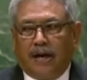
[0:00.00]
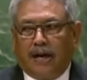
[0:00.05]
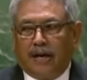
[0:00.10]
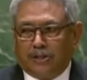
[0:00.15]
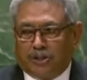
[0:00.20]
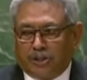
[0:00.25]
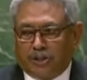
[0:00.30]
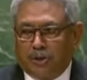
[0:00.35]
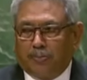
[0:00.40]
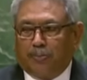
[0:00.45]

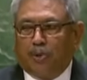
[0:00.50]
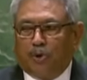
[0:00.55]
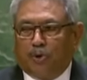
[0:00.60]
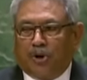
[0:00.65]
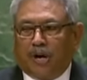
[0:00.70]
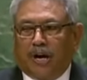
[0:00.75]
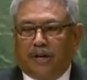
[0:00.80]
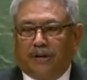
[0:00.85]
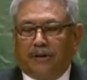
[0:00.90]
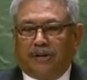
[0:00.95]
and
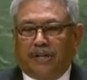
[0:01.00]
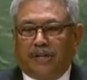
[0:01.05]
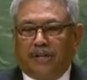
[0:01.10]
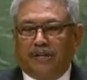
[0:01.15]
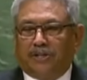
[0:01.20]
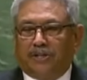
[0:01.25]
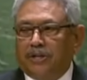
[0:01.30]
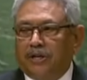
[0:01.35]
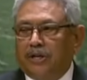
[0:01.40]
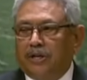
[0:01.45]
support
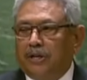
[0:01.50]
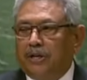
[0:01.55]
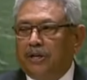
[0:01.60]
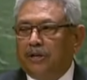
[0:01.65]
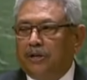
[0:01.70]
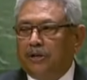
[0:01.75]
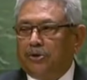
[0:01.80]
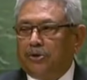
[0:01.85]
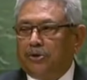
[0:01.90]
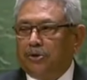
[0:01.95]
countries
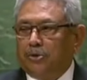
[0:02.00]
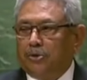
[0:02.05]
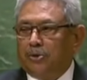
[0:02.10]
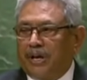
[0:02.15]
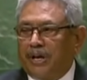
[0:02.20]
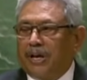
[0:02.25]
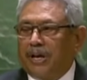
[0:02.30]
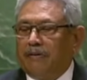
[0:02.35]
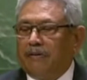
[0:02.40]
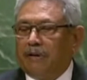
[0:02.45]
to
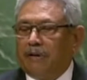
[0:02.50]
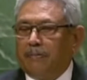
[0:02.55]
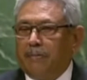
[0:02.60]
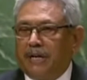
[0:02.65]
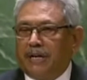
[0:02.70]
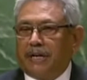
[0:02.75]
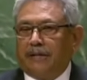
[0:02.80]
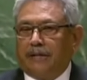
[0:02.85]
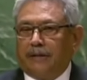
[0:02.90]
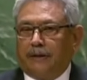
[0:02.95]
recover
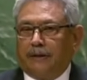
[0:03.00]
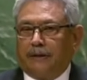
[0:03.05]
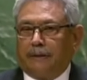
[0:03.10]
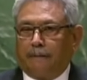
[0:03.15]
better.